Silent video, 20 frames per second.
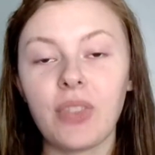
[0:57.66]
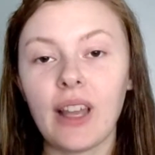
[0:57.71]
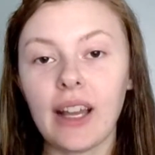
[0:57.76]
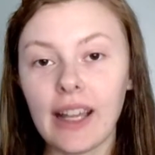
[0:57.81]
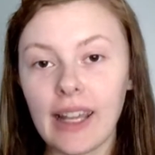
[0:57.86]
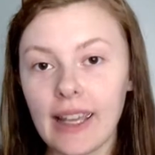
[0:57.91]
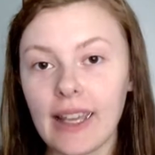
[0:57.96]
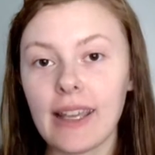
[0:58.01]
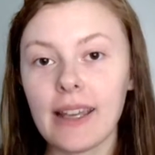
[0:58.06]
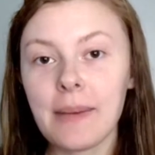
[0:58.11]

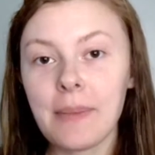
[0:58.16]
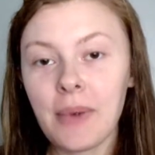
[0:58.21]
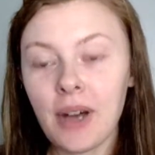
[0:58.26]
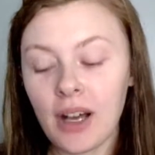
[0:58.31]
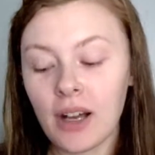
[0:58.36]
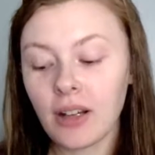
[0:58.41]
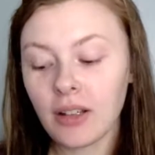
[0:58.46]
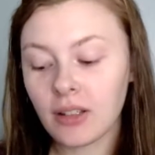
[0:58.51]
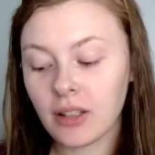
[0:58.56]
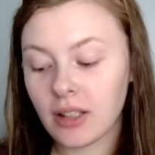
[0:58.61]
I am
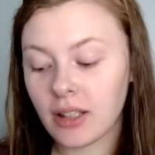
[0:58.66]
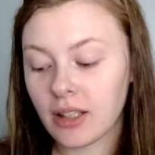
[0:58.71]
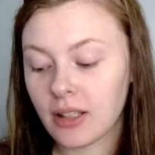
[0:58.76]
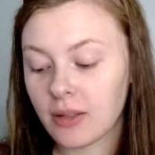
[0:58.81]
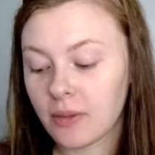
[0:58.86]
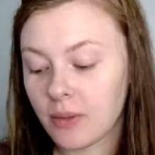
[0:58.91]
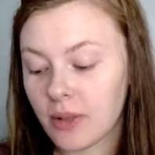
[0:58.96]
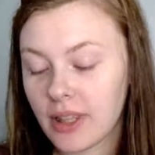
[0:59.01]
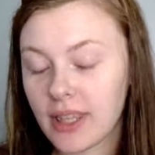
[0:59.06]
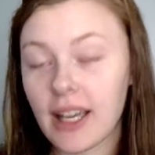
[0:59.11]

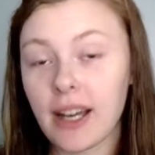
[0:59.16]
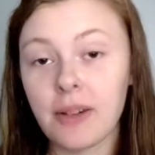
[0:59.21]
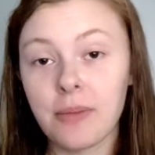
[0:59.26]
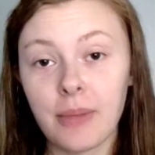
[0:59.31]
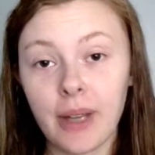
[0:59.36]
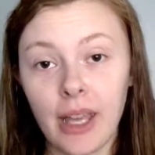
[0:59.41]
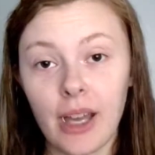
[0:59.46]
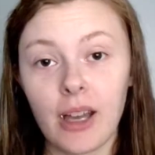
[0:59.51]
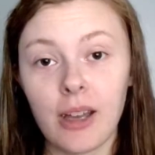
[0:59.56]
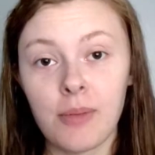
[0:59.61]
ugly without
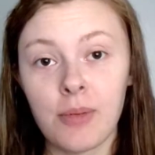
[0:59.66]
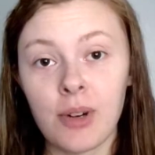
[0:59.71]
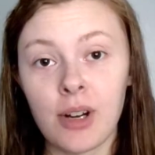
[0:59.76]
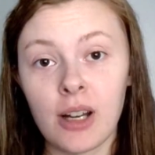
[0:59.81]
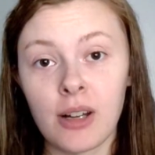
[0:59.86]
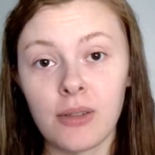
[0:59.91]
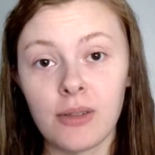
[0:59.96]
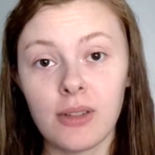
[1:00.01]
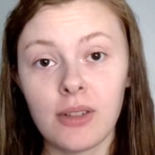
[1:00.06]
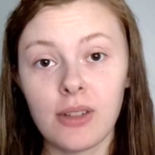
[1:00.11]
my
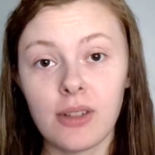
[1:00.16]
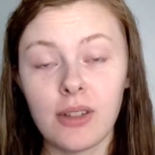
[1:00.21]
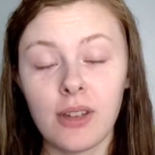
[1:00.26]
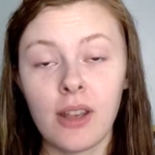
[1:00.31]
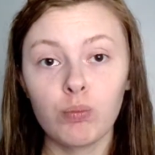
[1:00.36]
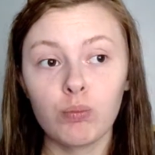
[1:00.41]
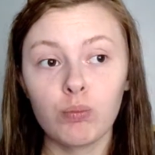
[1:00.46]
eyebrows.